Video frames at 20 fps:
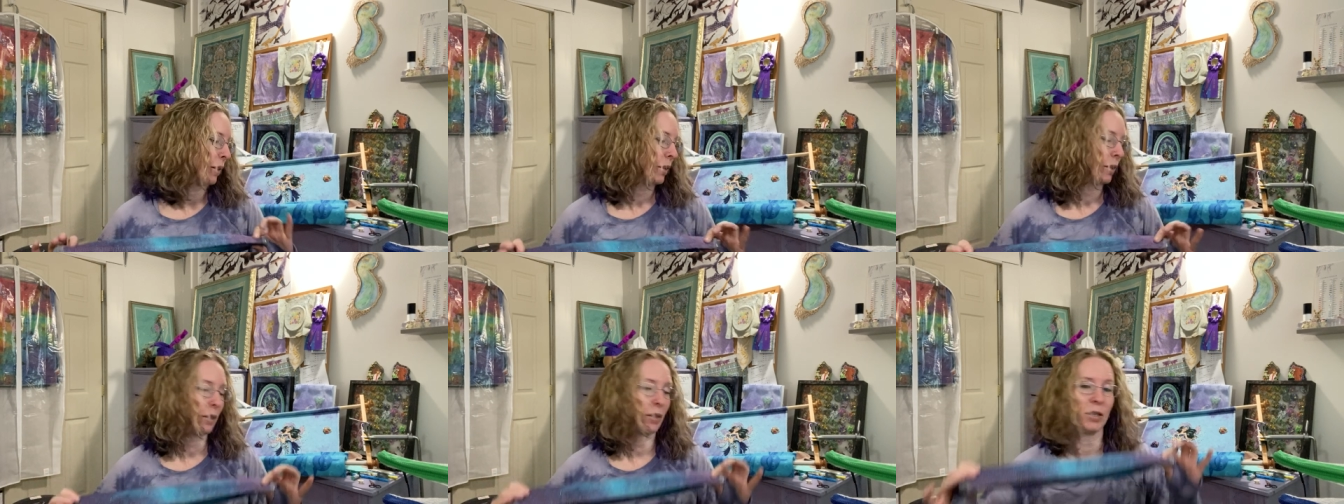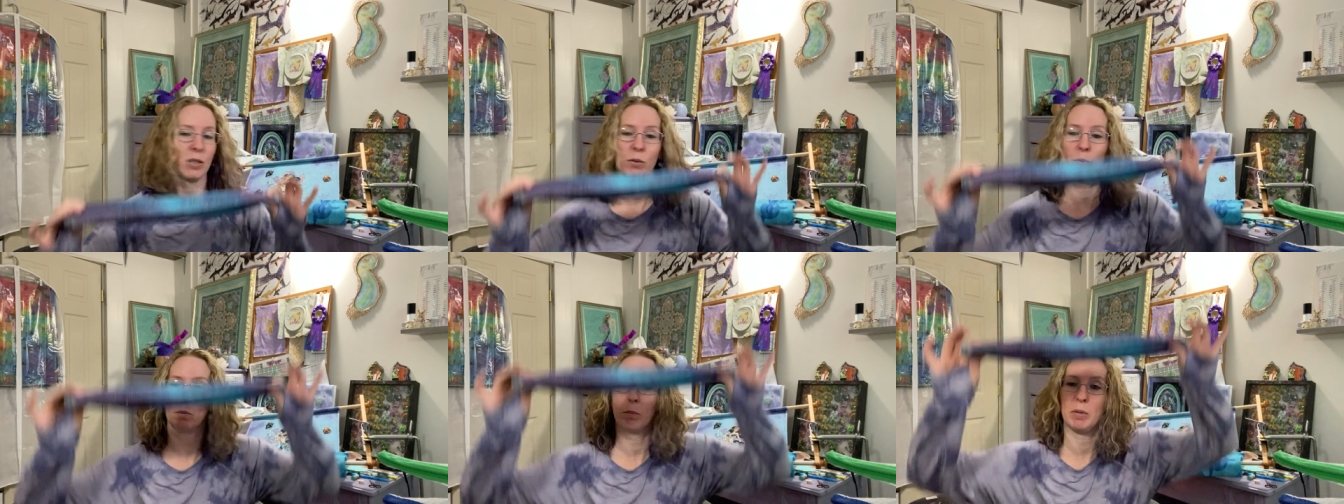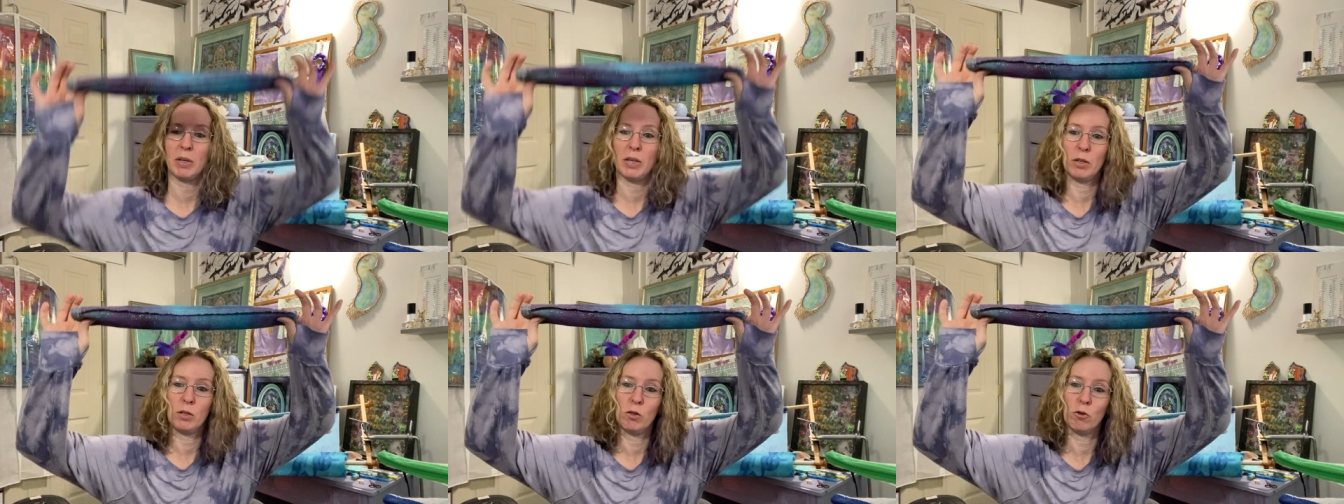This will
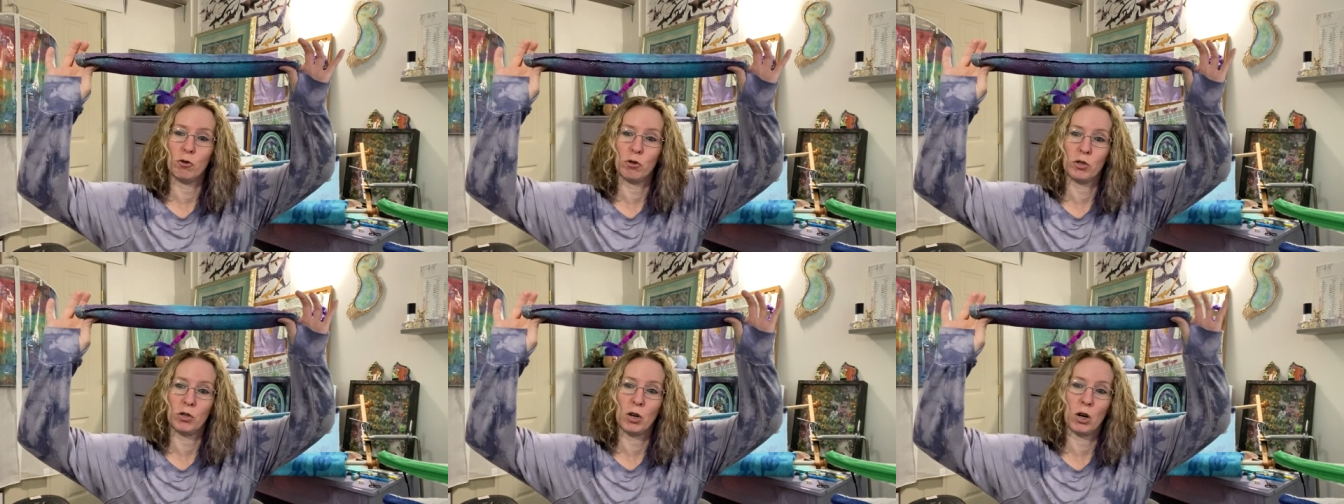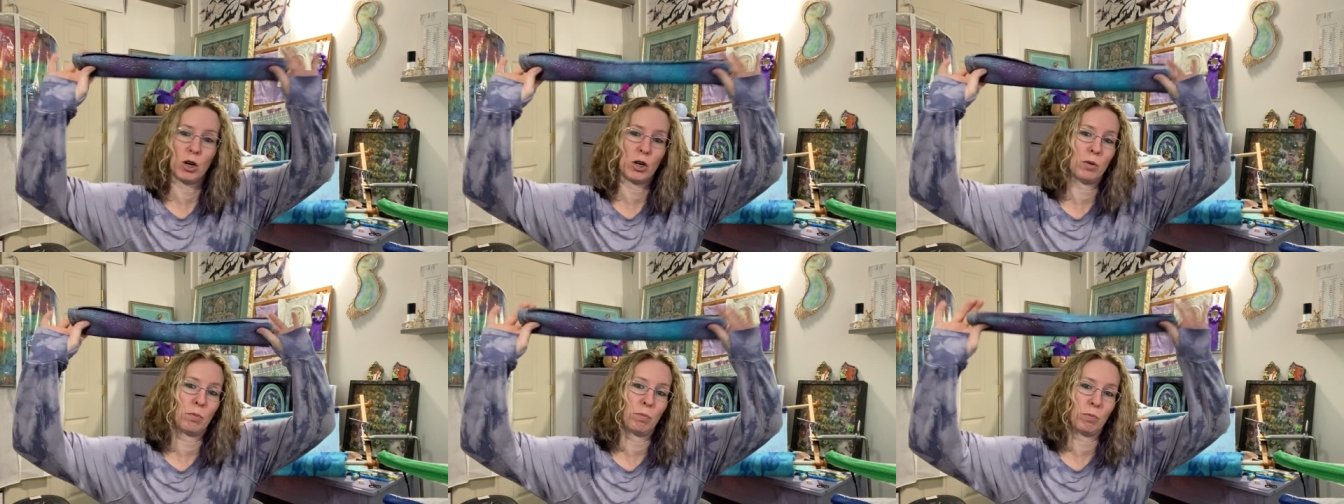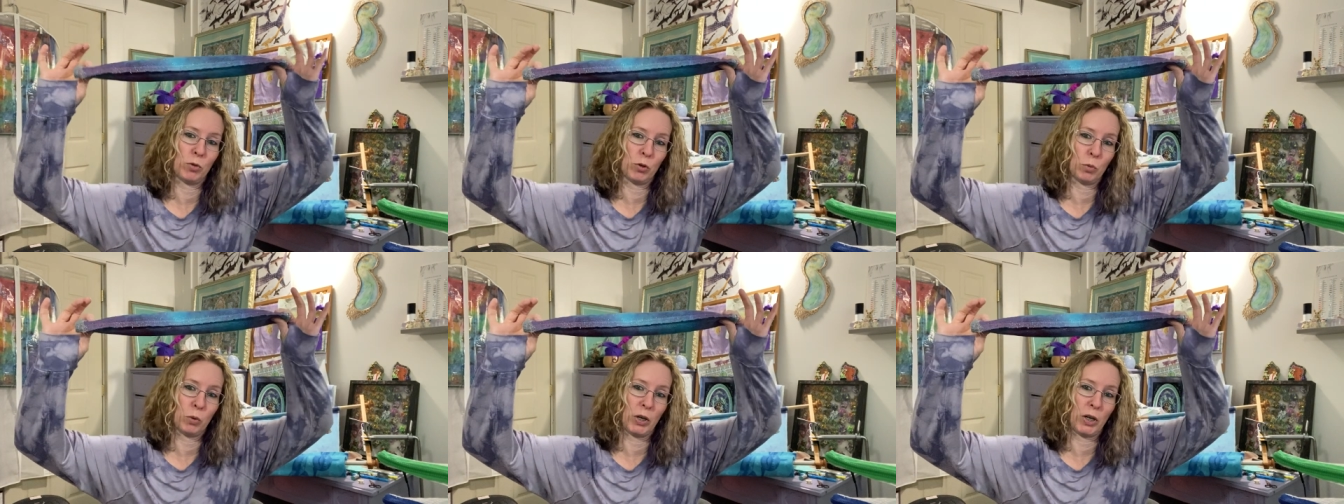be a new start
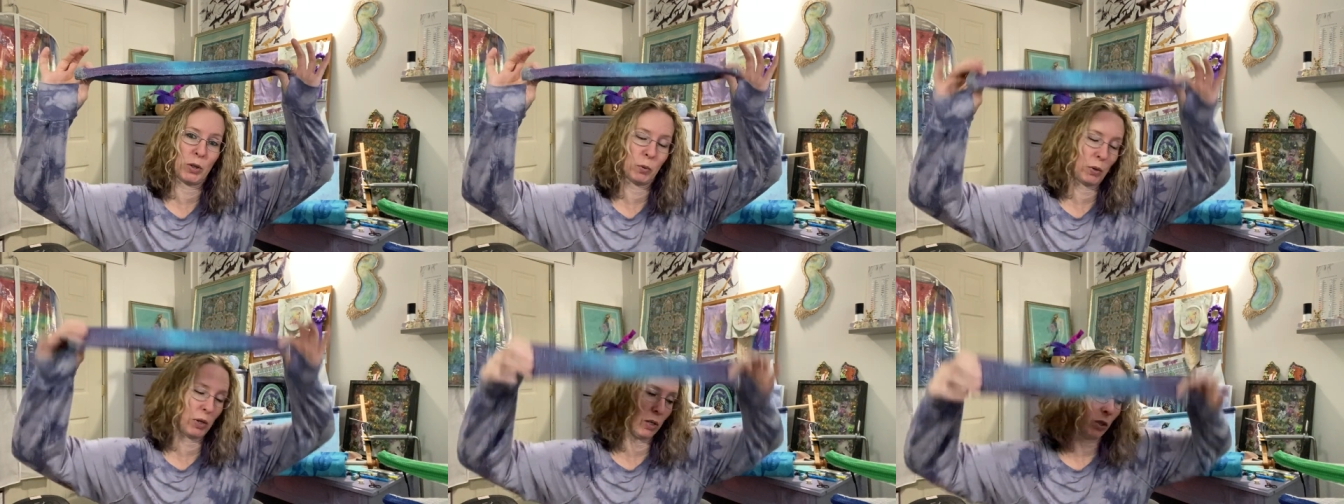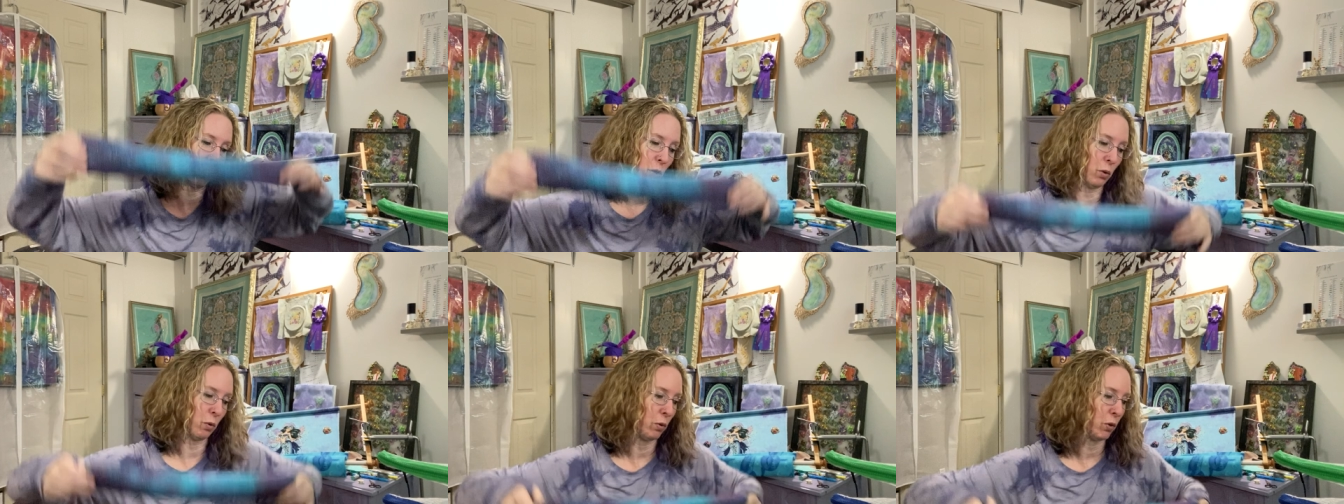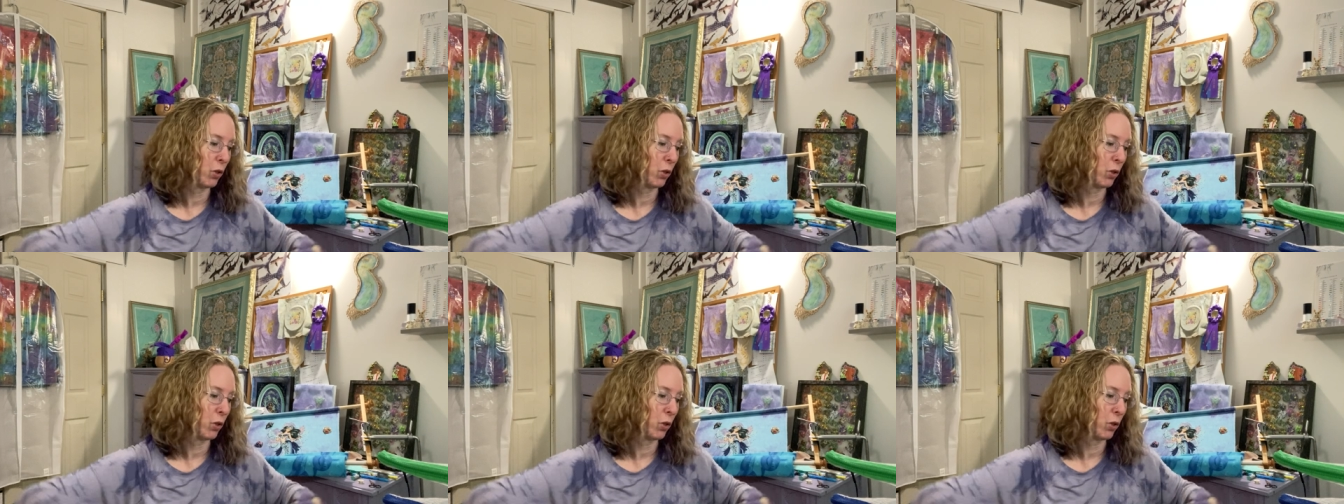2022.